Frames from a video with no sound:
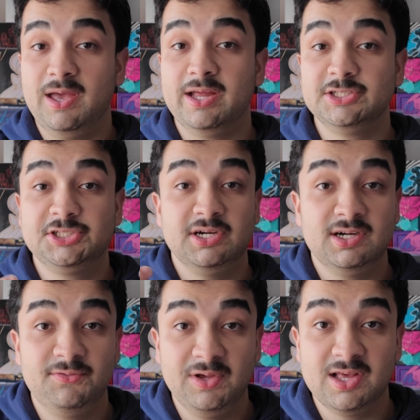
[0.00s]
and share
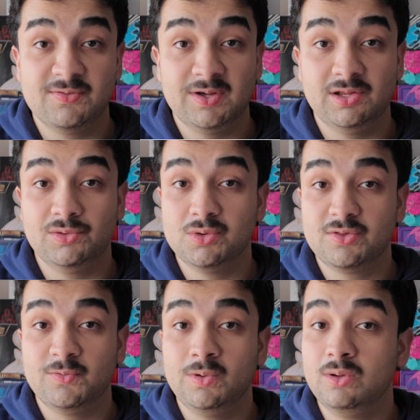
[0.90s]
it if you guys found it
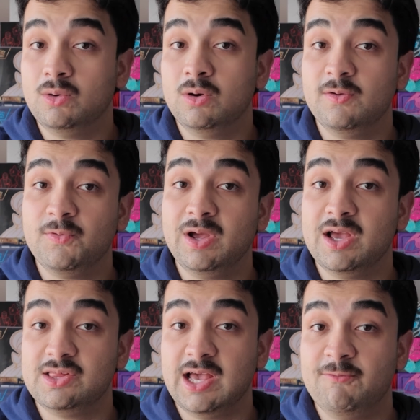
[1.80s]
useful, or if you
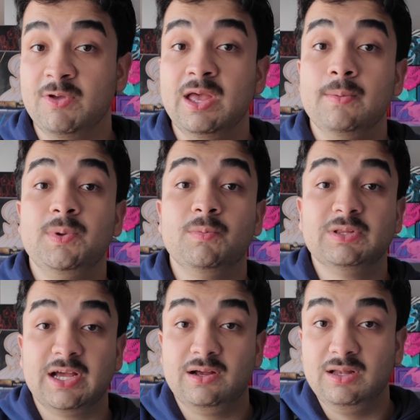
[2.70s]
guys have people
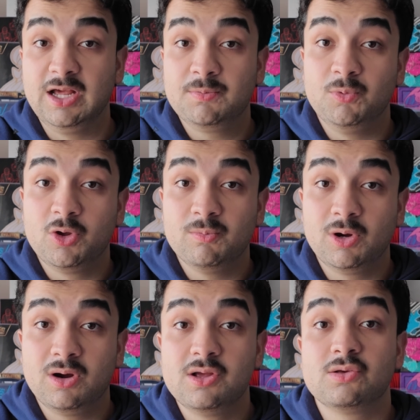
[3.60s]
that collect
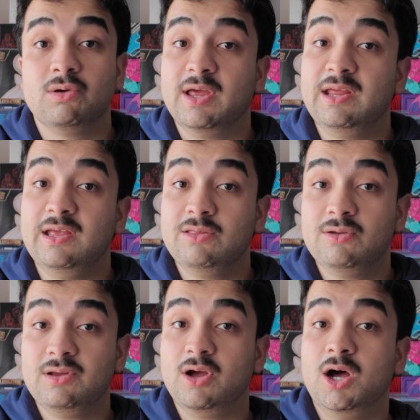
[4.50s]
Pokemon cards or getting into
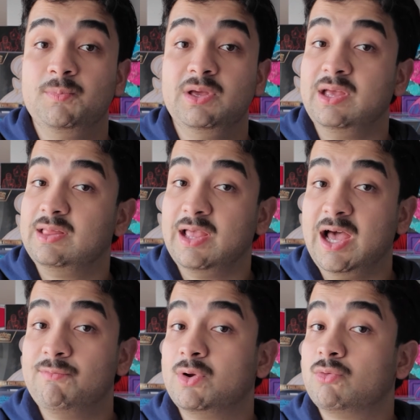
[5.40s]
the hobby that
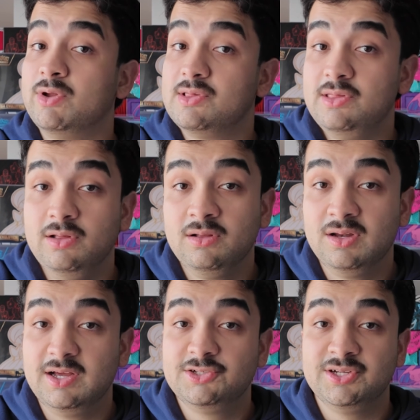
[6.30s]
have a growing sealed
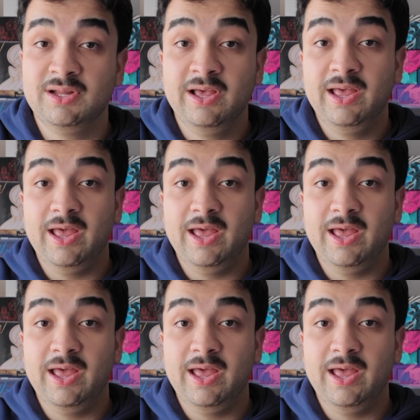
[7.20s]
collection.